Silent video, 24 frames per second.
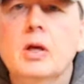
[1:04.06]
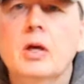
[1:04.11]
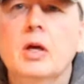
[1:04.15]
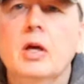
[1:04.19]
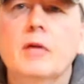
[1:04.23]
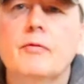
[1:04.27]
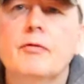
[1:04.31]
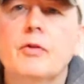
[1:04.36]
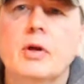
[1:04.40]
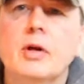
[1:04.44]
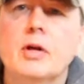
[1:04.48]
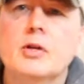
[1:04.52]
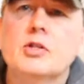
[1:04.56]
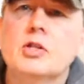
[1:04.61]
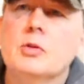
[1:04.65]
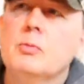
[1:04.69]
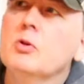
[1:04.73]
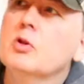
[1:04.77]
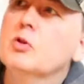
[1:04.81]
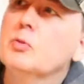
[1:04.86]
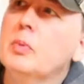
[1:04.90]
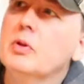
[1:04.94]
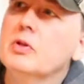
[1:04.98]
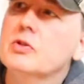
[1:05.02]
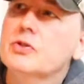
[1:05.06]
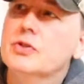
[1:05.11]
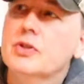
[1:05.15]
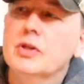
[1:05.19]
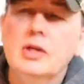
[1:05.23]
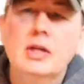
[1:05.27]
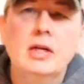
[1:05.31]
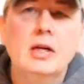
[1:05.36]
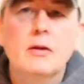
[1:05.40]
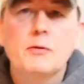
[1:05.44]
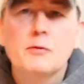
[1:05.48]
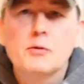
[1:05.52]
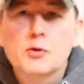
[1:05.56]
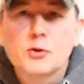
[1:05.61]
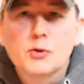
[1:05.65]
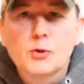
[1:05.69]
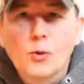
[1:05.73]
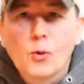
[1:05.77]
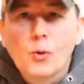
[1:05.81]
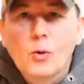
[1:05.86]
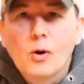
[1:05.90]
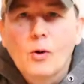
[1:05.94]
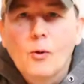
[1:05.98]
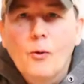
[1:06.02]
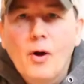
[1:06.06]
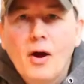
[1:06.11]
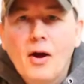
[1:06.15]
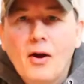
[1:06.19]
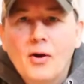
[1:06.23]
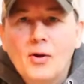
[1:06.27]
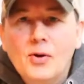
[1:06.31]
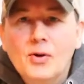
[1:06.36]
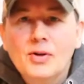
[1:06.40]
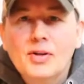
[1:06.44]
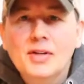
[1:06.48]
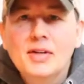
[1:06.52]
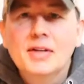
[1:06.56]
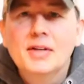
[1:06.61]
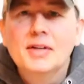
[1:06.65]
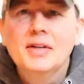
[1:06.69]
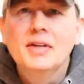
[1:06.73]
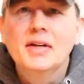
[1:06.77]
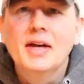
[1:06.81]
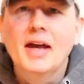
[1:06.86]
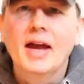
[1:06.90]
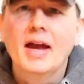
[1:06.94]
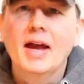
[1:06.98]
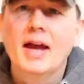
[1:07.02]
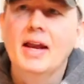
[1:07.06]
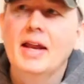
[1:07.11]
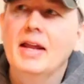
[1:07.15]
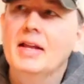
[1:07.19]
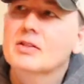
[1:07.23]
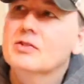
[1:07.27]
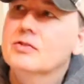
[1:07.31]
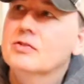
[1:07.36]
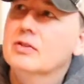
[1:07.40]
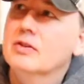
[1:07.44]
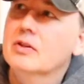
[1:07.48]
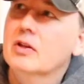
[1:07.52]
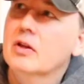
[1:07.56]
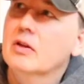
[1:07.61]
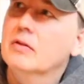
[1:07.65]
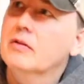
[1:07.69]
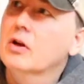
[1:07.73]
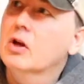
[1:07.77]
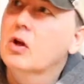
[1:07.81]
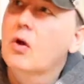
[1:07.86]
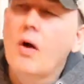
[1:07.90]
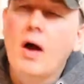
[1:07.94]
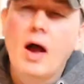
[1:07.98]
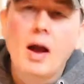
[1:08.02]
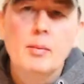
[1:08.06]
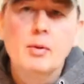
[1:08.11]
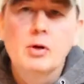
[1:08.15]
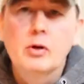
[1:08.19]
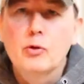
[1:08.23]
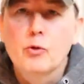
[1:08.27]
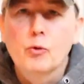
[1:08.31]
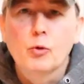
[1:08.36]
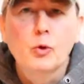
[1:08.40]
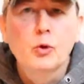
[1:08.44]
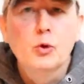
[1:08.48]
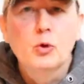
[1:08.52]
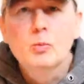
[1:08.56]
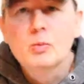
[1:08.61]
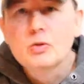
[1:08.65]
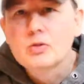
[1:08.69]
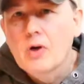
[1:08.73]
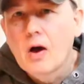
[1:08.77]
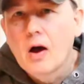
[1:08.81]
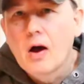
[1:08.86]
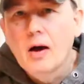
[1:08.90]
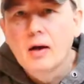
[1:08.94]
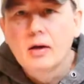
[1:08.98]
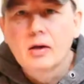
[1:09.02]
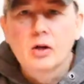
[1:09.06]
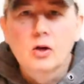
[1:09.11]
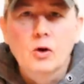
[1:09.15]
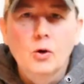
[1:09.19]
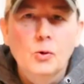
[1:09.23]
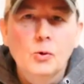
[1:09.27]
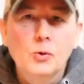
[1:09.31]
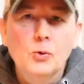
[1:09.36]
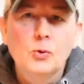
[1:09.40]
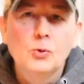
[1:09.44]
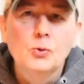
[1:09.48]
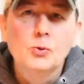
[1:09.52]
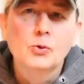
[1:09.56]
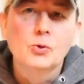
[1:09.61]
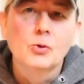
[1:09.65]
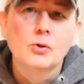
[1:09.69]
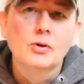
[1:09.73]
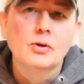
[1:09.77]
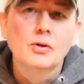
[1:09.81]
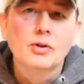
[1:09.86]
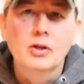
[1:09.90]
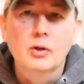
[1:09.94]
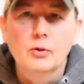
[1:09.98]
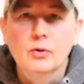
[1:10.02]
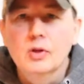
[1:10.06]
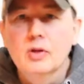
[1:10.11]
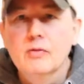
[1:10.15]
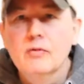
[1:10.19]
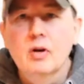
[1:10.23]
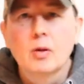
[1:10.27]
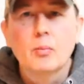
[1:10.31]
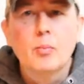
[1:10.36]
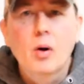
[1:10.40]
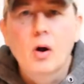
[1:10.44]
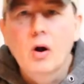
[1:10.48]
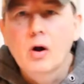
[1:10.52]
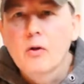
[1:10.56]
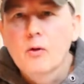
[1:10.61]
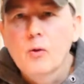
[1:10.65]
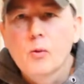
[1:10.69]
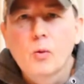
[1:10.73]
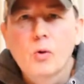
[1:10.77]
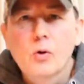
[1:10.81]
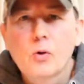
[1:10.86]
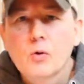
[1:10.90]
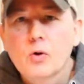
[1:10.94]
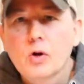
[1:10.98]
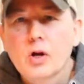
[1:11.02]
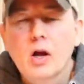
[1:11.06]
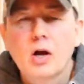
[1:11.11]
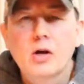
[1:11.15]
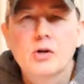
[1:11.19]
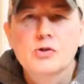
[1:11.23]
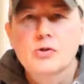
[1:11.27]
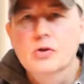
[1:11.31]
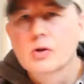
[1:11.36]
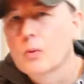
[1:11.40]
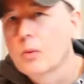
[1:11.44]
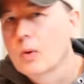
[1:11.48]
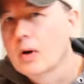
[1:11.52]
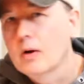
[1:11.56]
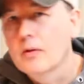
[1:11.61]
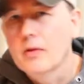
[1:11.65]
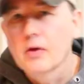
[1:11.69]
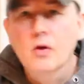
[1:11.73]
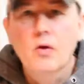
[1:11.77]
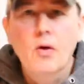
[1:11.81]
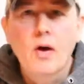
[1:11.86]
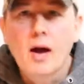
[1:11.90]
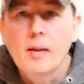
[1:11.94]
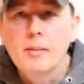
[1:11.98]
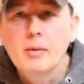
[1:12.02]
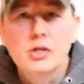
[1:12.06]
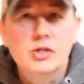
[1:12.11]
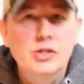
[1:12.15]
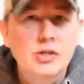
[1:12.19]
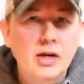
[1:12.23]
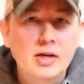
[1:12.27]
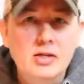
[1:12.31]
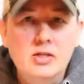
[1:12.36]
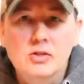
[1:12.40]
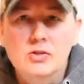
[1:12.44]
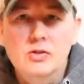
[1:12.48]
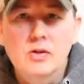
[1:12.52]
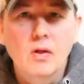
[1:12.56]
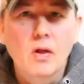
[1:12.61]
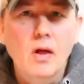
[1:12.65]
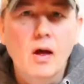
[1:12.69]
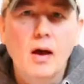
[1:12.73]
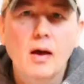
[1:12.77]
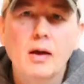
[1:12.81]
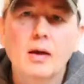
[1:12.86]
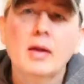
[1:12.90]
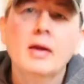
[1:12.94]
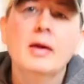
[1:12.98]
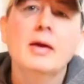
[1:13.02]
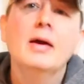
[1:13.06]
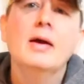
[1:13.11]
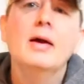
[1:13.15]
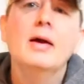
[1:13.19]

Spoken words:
If the instrument's been sitting in the store a while and it's the climate of the room is hot and cold, or you live in a part of the world or country where the climate changes a lot,